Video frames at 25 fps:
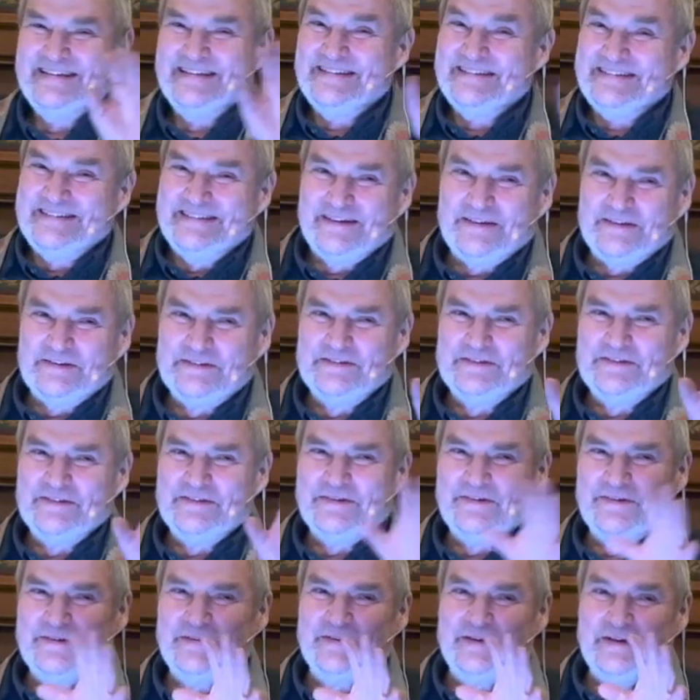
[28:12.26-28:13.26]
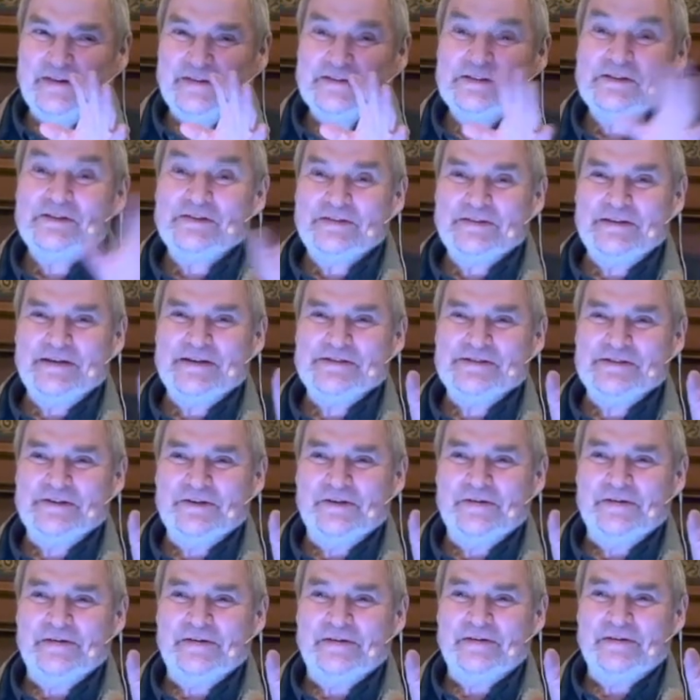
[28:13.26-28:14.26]
Golden orioles. Look, there's an
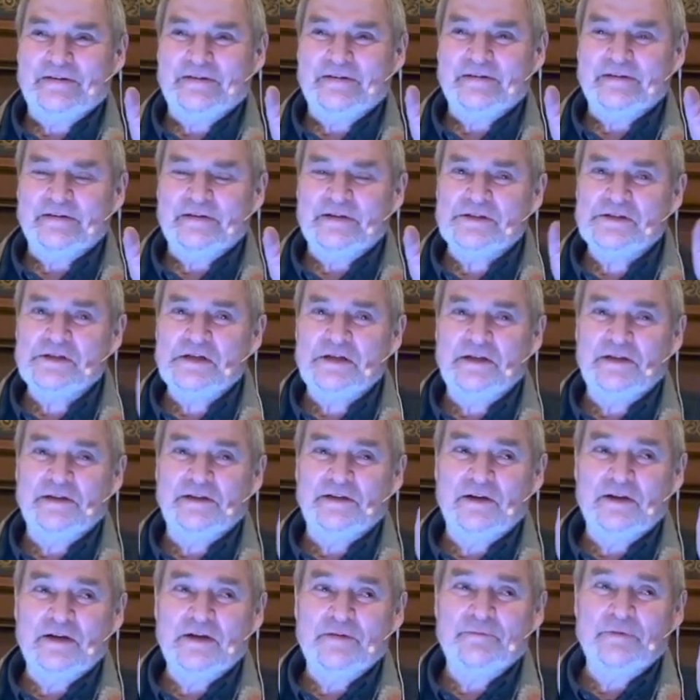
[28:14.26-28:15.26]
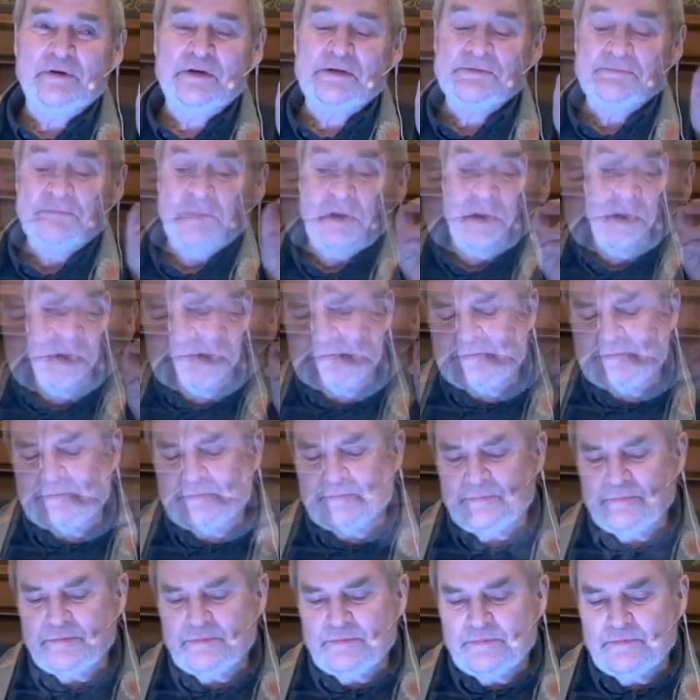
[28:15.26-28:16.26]
oriole. It's eating the olive
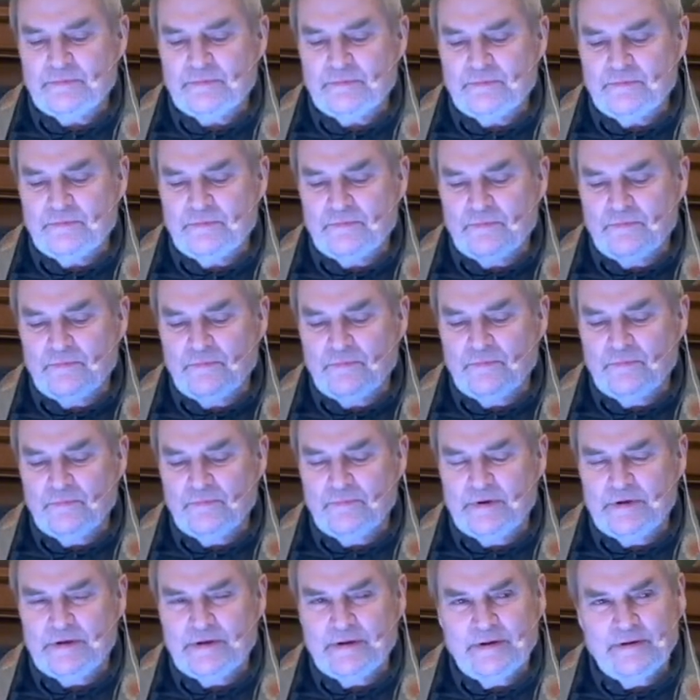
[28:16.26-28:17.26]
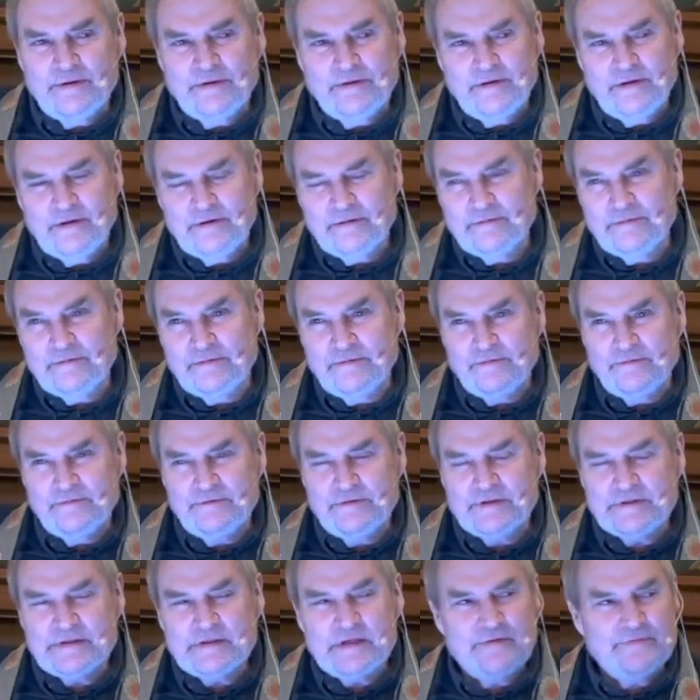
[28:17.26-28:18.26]
blossoms. But you
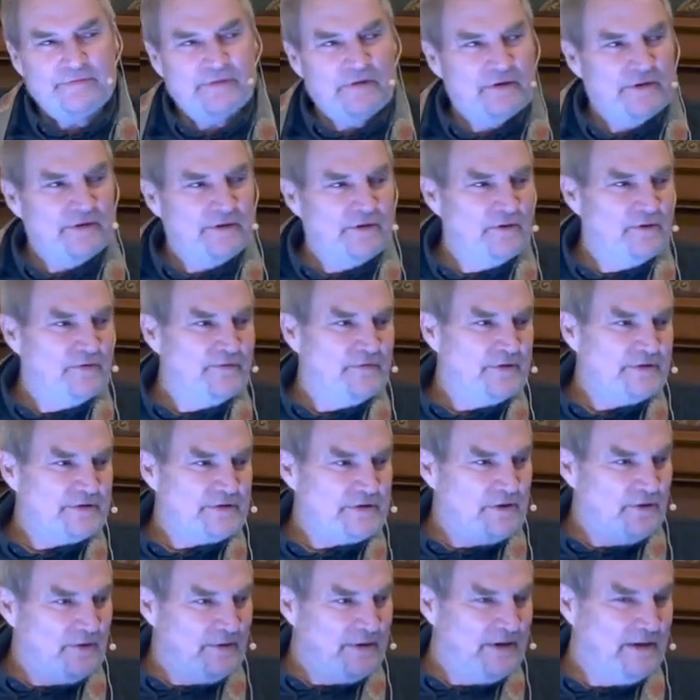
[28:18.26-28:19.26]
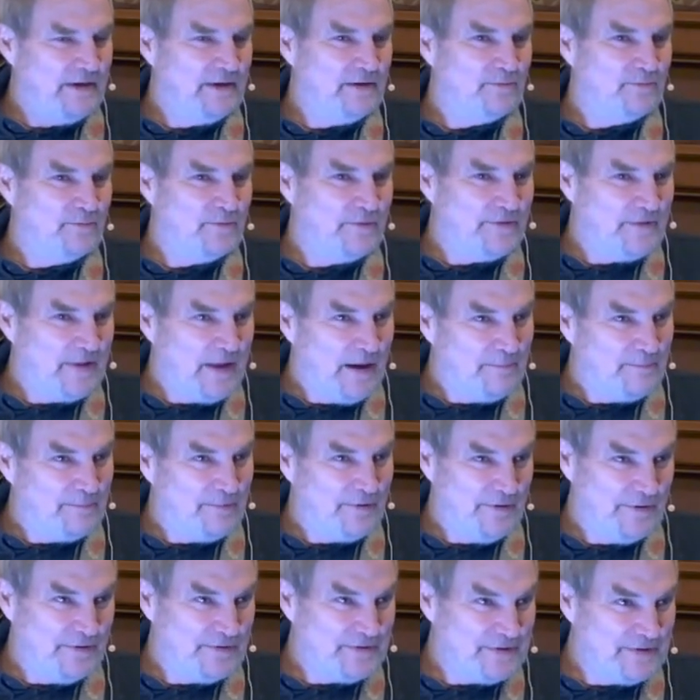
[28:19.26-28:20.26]
just have to let the universe go ahead with that
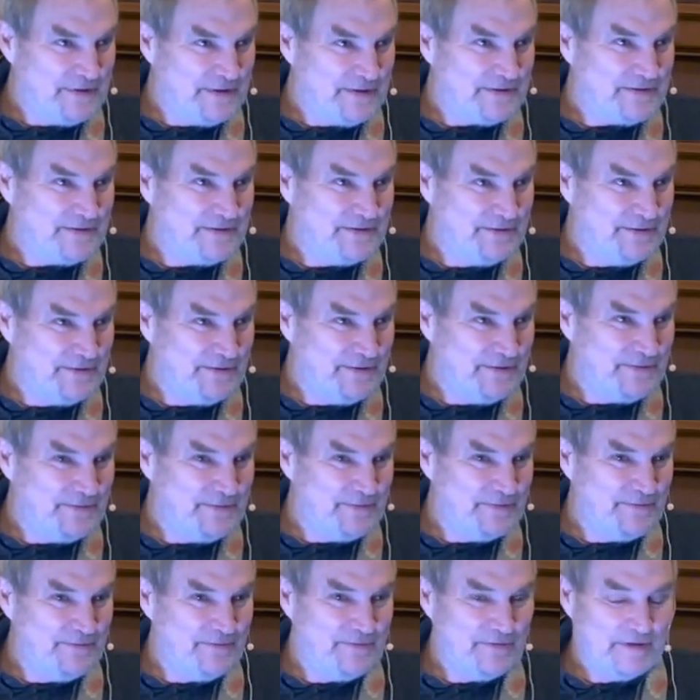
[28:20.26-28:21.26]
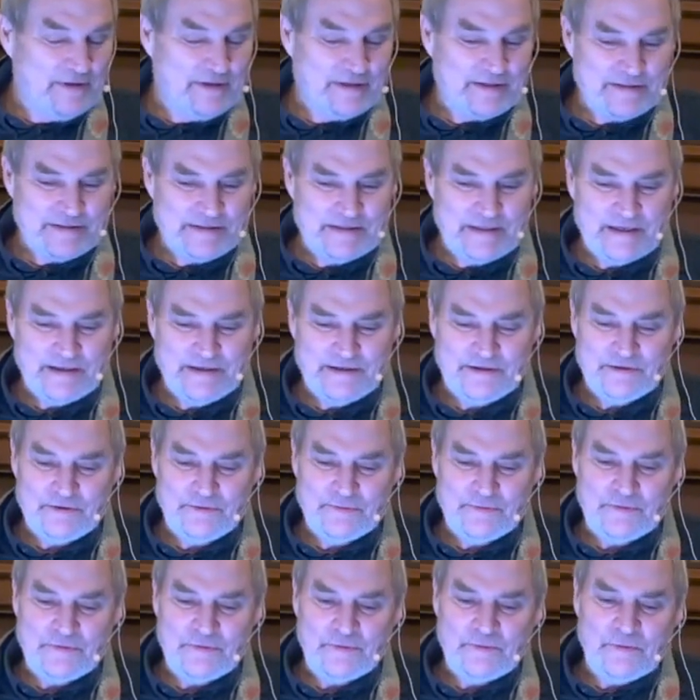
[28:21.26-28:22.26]
process, you know, feel like it's nothing to do
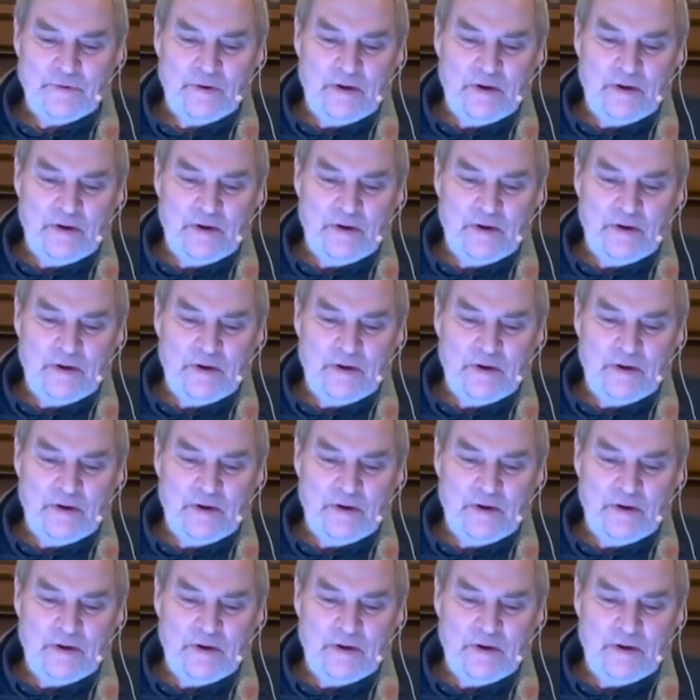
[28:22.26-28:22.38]
with you.